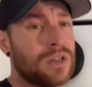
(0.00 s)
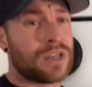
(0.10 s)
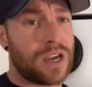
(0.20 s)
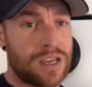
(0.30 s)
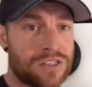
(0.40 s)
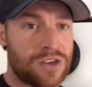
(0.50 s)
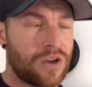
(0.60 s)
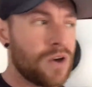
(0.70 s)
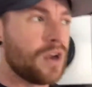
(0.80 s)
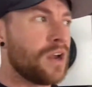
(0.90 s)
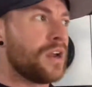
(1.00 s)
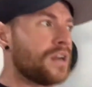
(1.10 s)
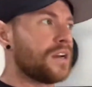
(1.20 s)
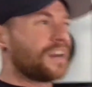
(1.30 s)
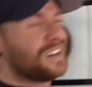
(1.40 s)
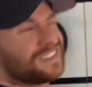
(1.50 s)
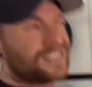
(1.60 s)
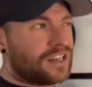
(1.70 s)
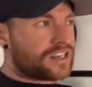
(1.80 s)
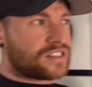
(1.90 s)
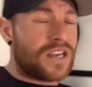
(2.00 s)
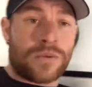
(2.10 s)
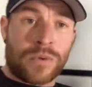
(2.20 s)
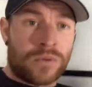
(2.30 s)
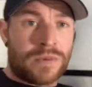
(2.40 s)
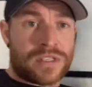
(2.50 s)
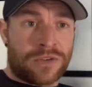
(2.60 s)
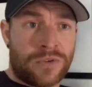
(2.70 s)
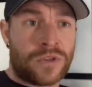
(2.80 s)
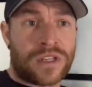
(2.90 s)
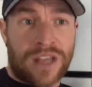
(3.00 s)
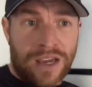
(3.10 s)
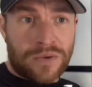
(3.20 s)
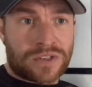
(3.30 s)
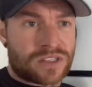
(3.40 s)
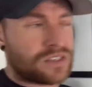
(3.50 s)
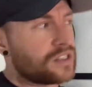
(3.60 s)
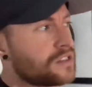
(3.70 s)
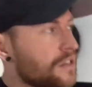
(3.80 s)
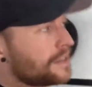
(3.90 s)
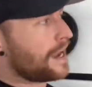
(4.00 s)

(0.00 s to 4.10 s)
okay? So like I said, we were missing a few of the languages and things like